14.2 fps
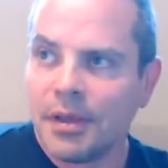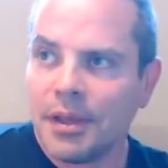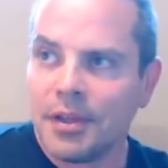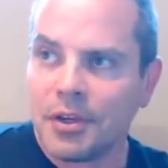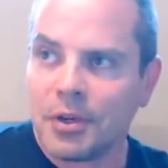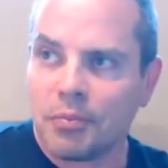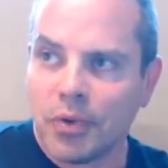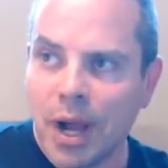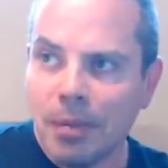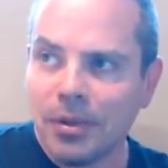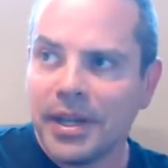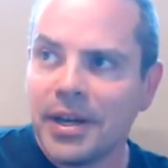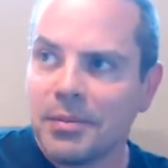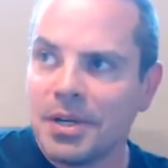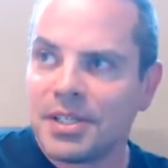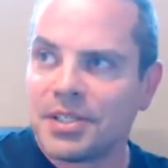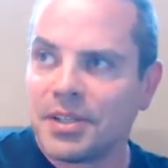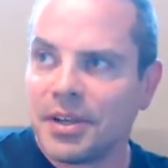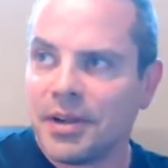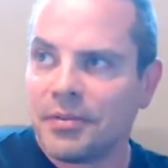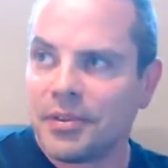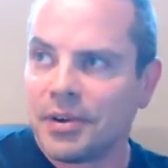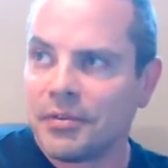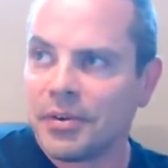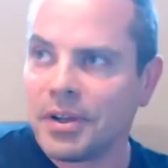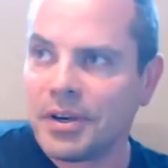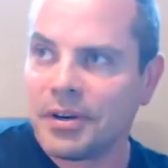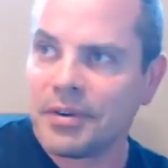And you can probably hear my son out there
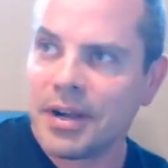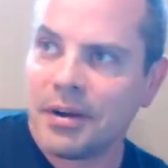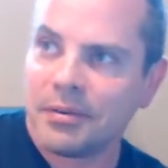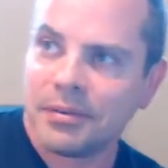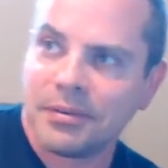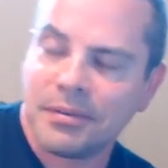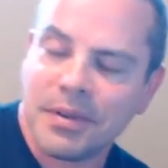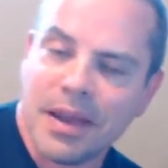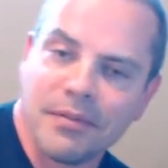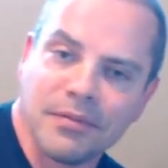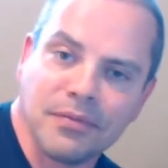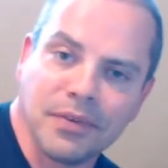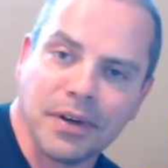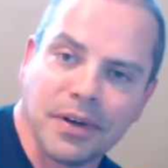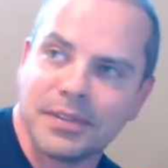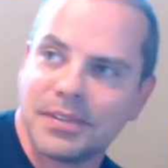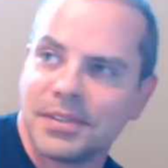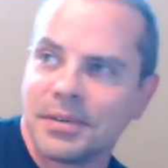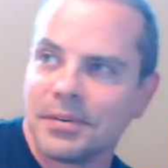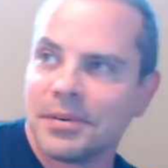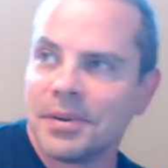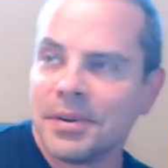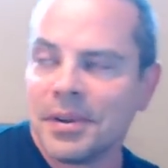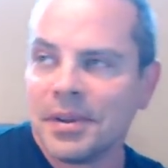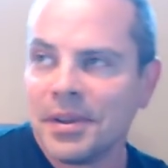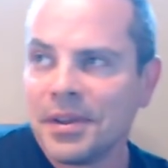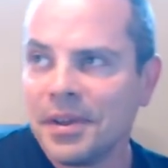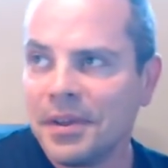running around having fun. So
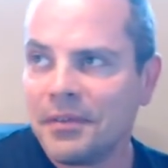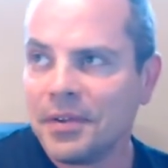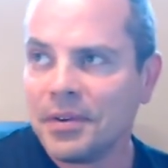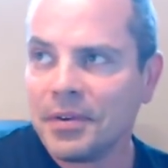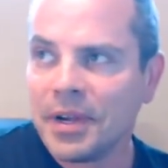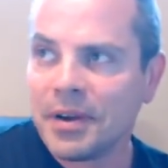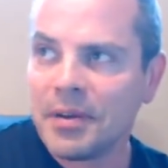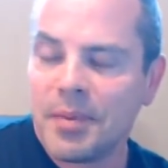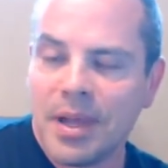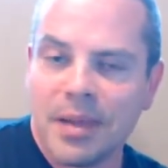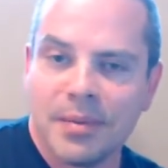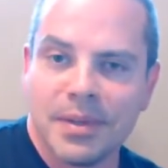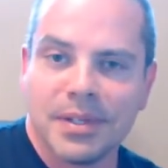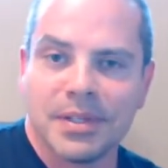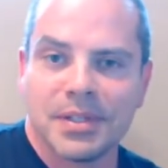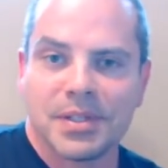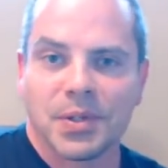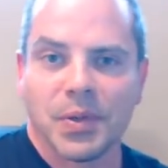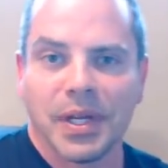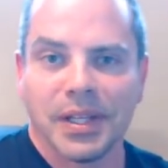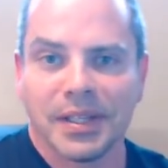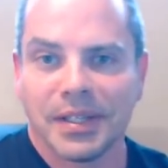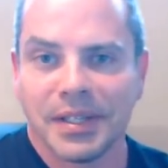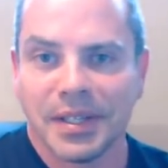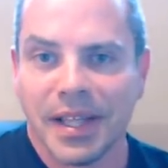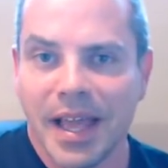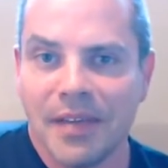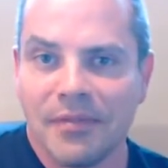if you do hear a baby squealing
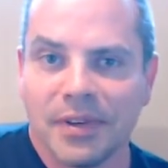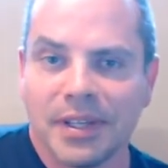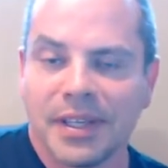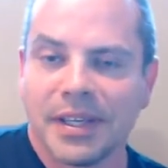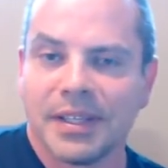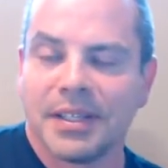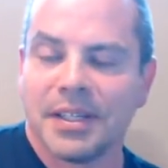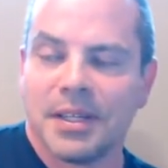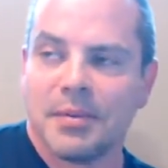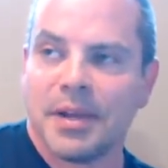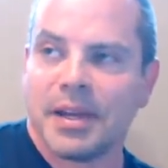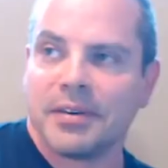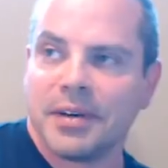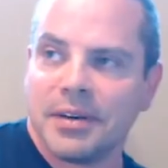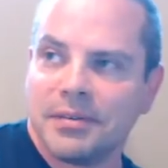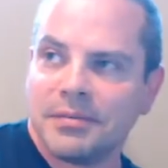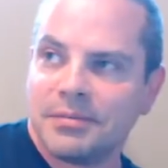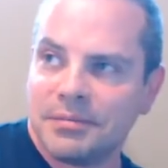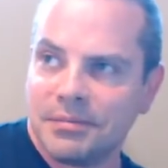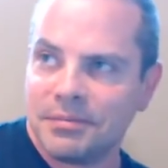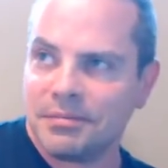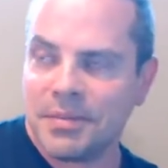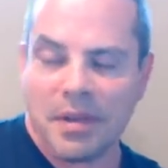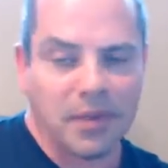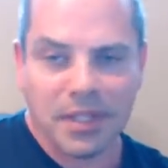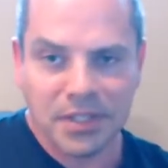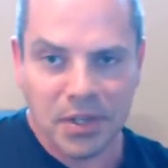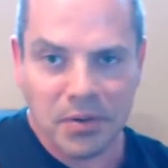and laughing and giggling in the background,
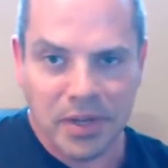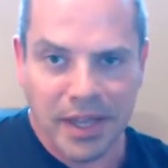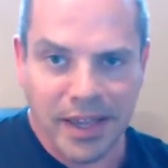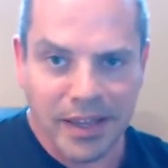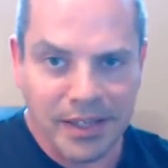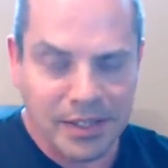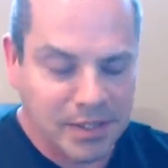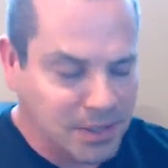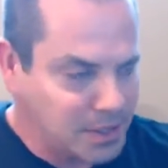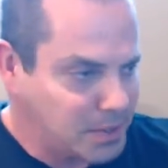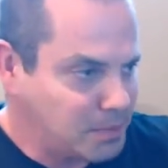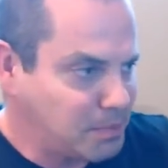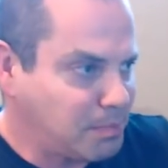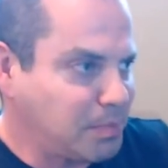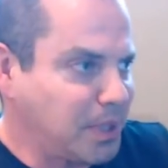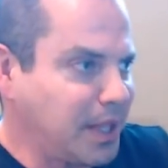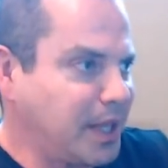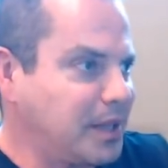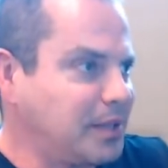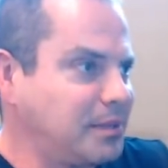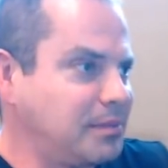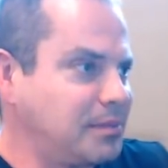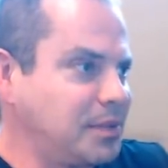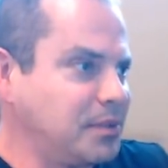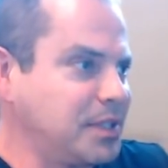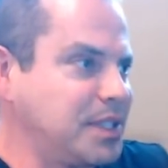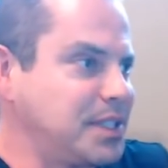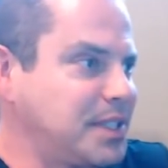everything's okay. He's just playing and
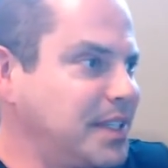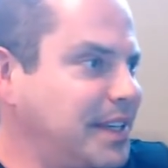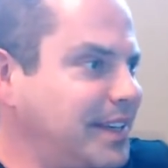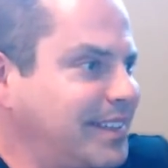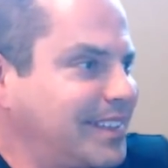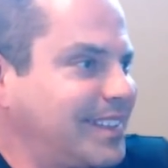doing his thing.